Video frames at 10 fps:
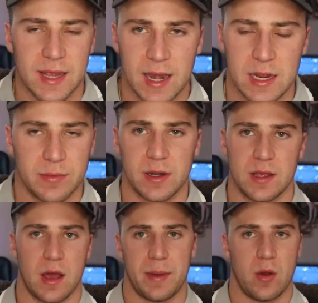to
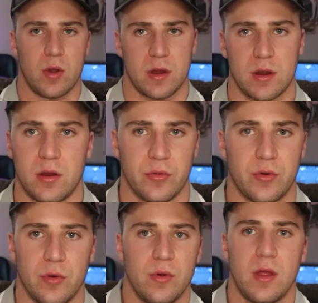anybody about what you're going
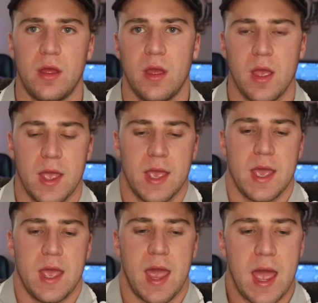through.
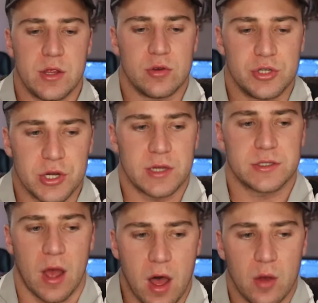And you
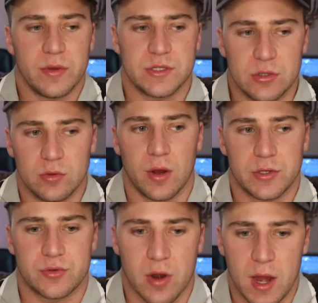just always do
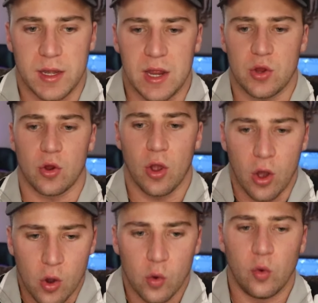what's right in your
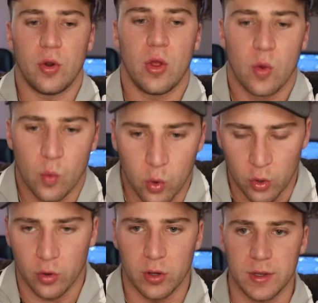own
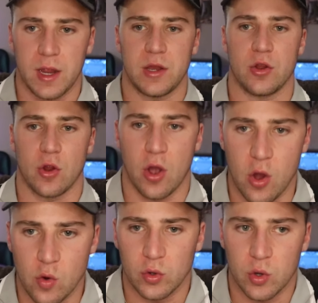world, in your
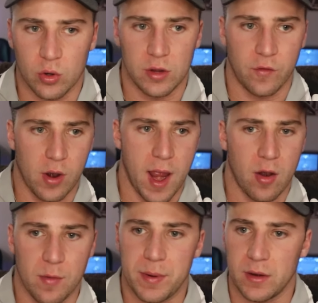own
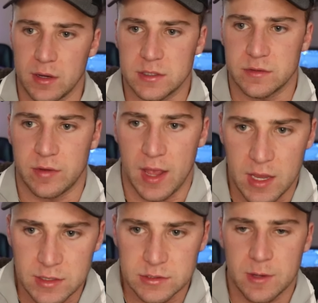24-hour periods of
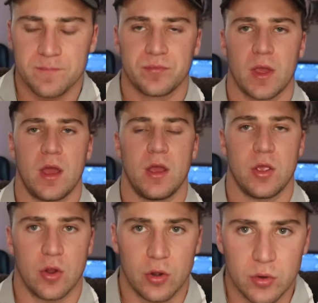days.
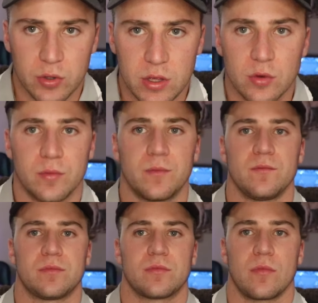You're doing you
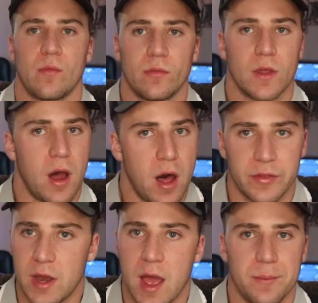all
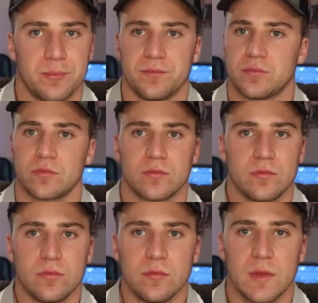the time.
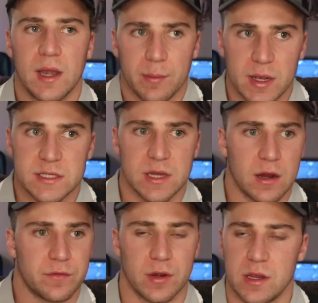And it might
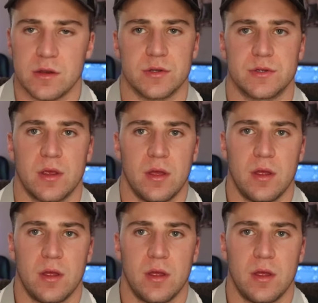suck for years.